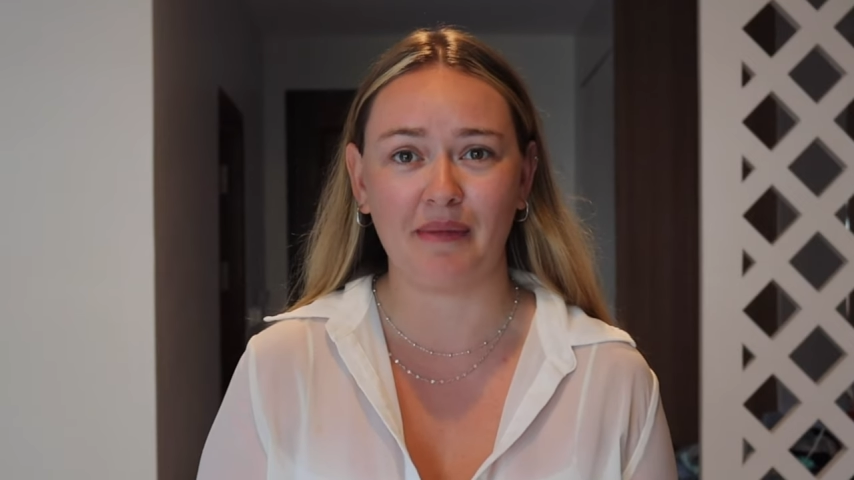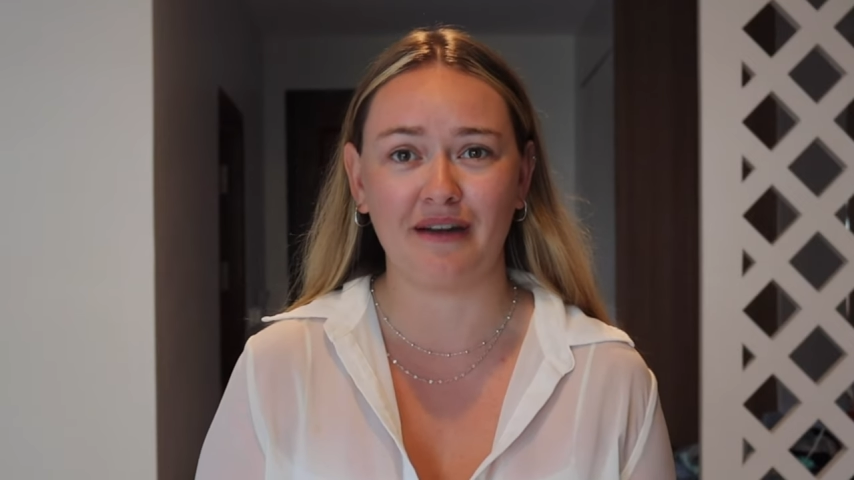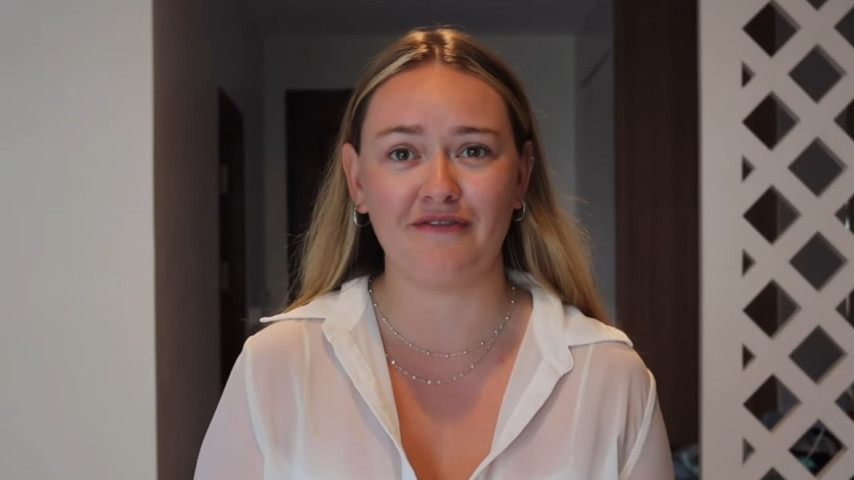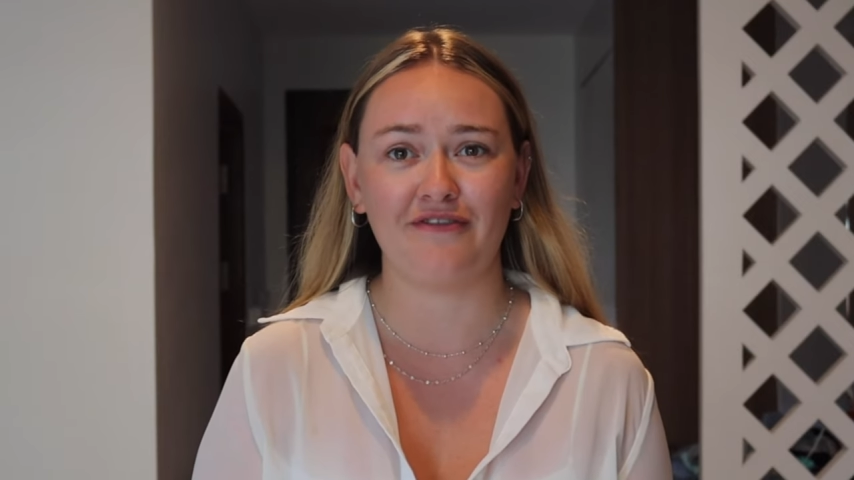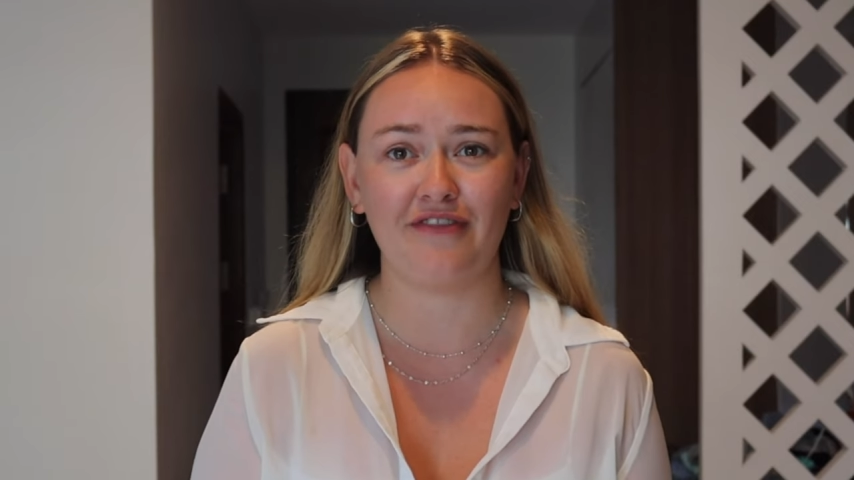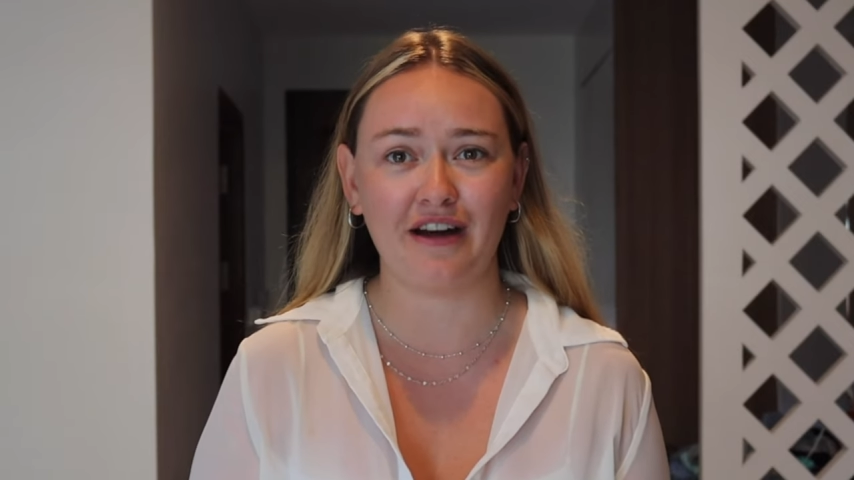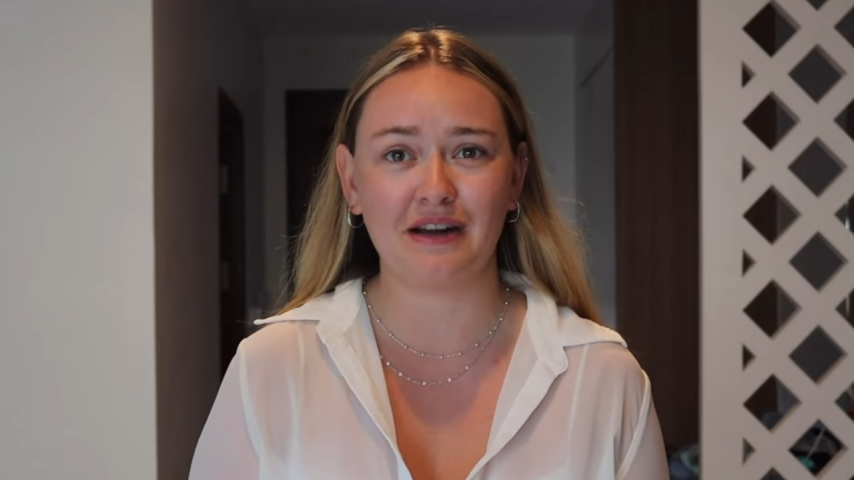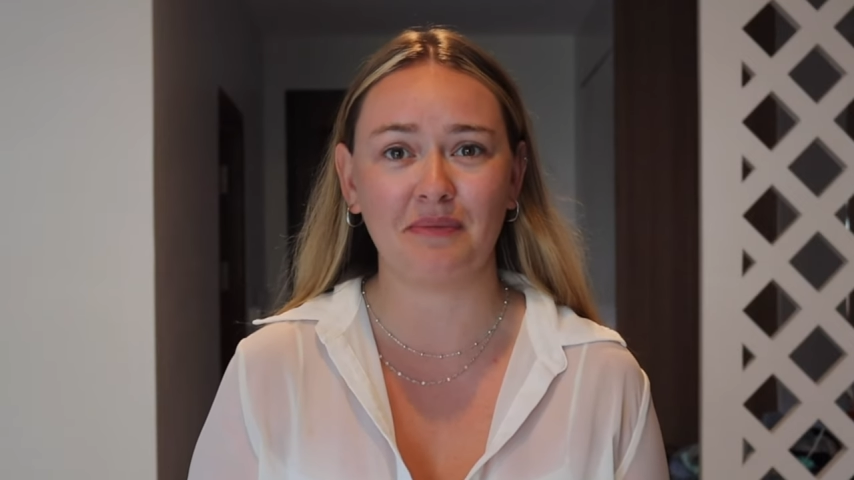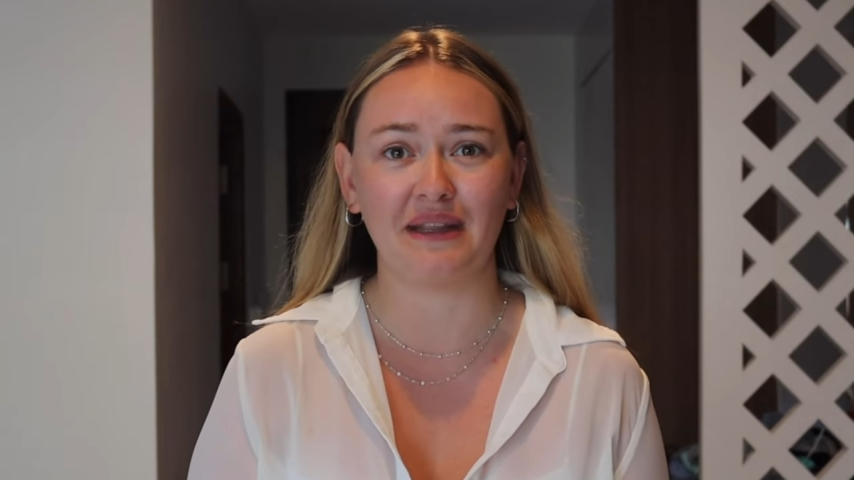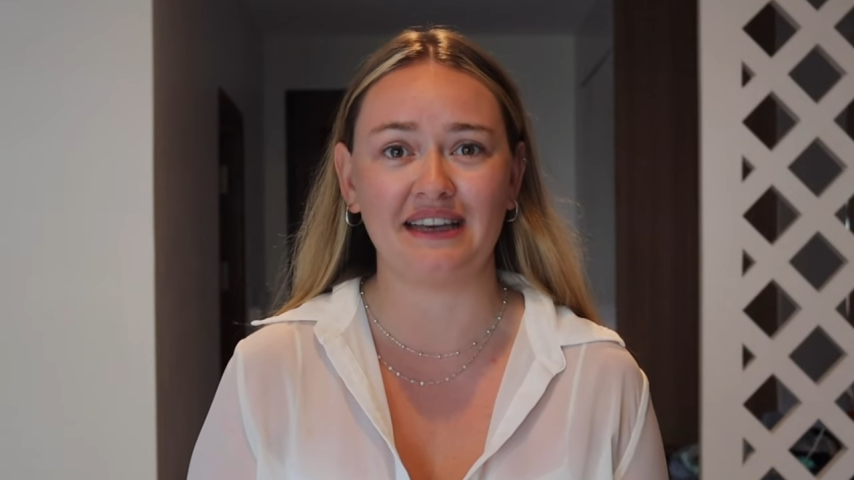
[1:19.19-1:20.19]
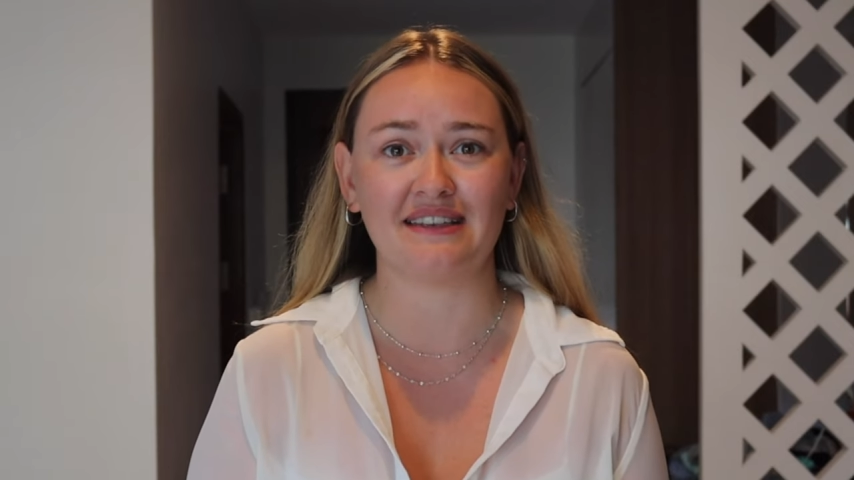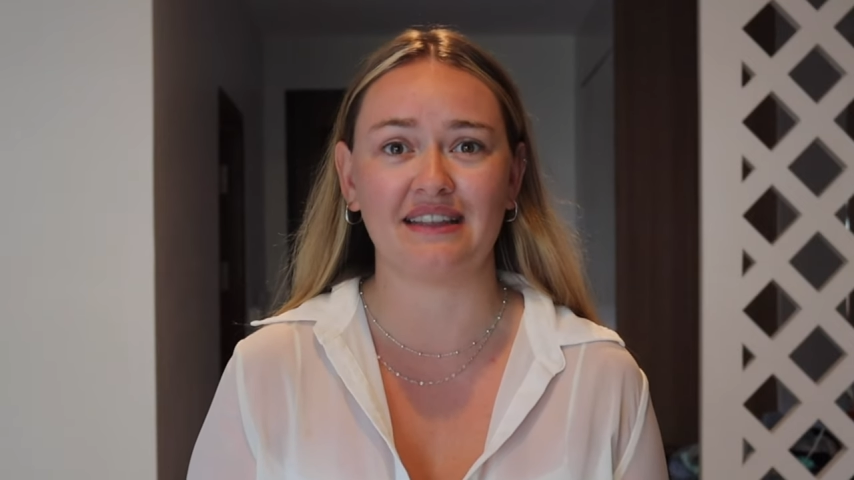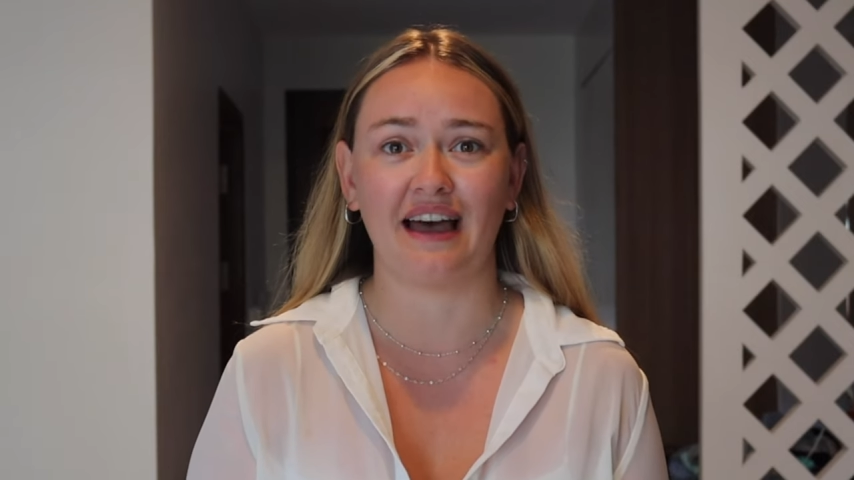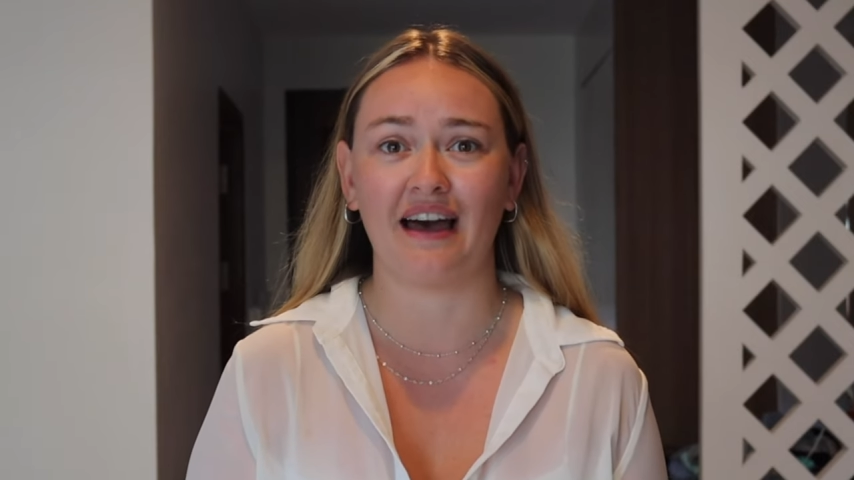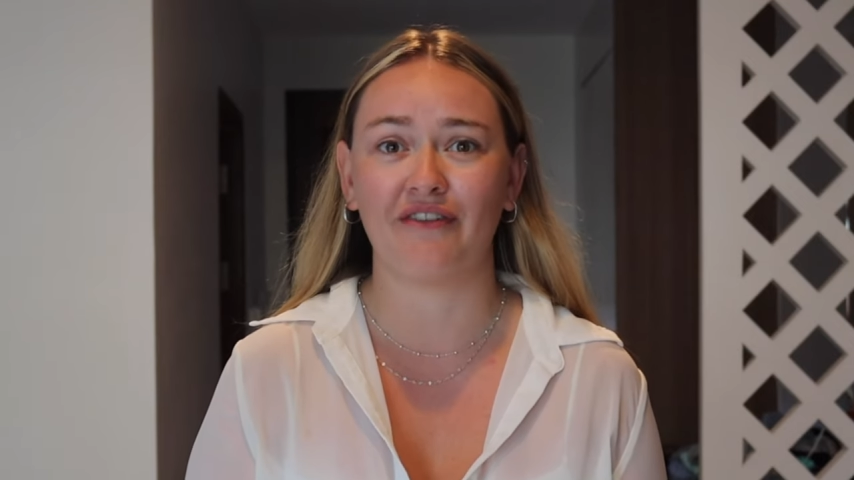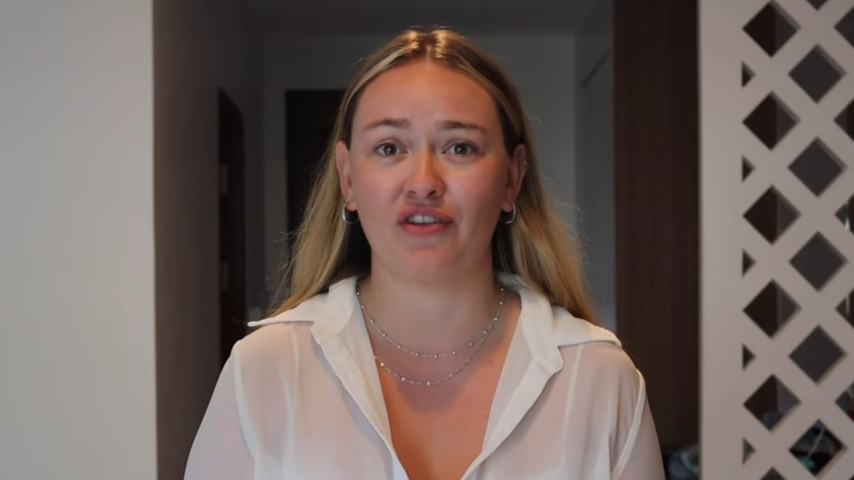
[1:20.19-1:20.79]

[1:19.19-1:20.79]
I'm very pleased that